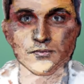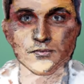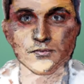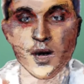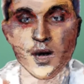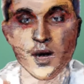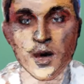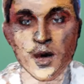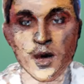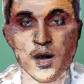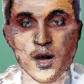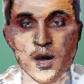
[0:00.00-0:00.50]

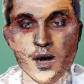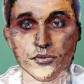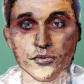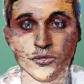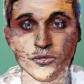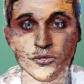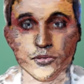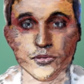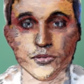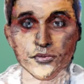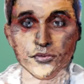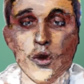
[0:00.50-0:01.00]
that allows
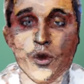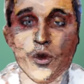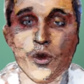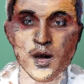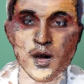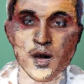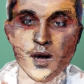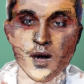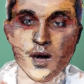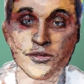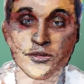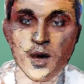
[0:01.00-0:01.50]
us to do
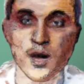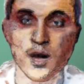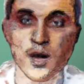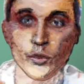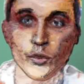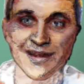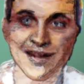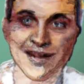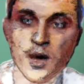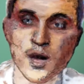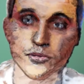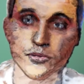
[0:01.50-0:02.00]
many
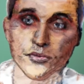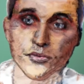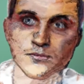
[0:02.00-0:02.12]
complex